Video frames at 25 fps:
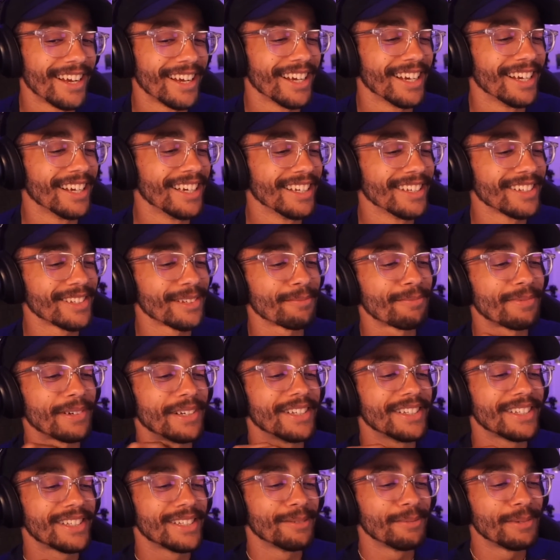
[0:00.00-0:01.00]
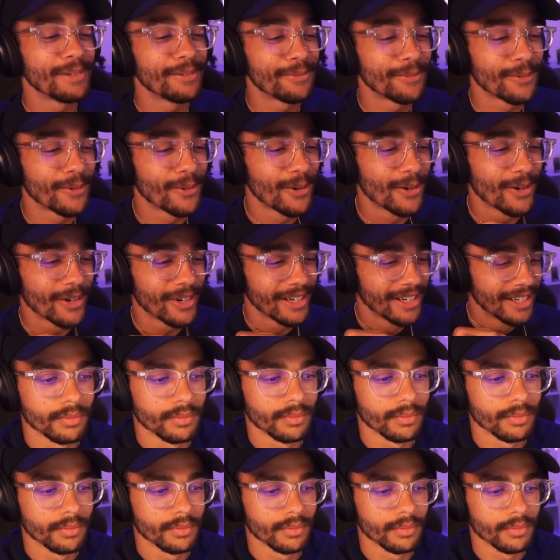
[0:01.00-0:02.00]
as opposed to before.
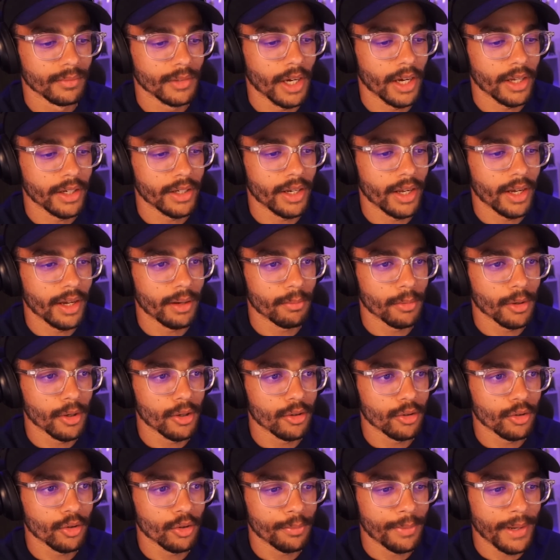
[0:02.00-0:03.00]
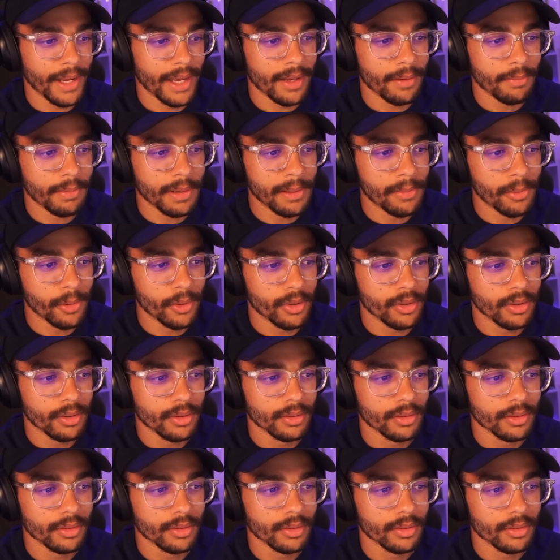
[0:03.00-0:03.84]
God damn, bro, a group of eight people.